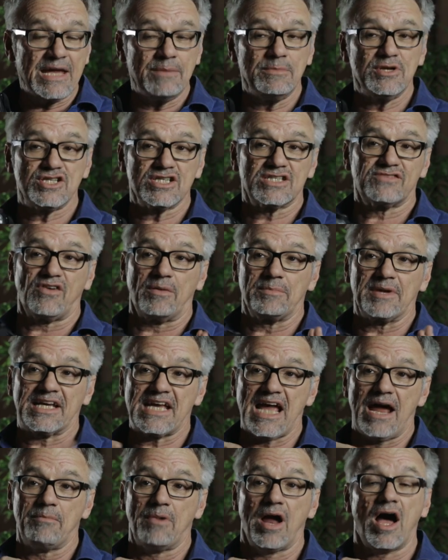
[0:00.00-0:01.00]
images from your
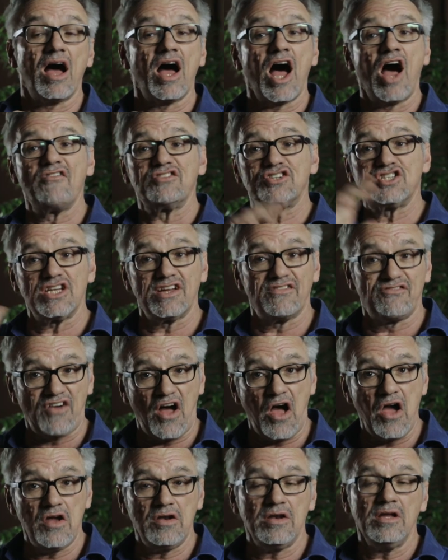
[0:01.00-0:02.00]
camera over to your
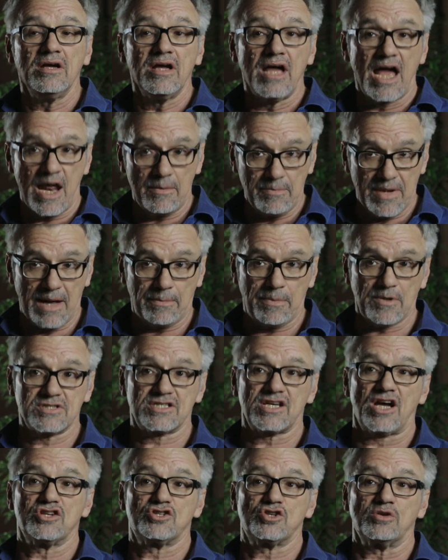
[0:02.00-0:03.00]
phone and be up on
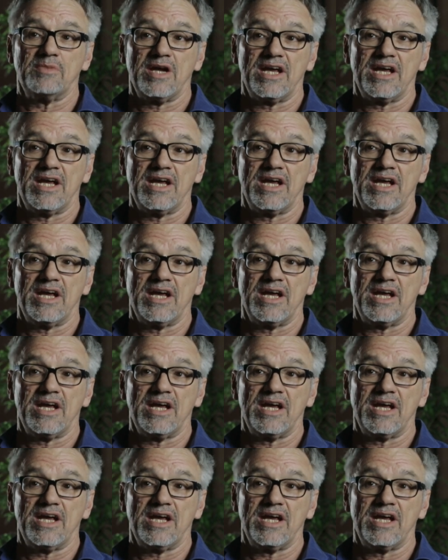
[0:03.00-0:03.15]
social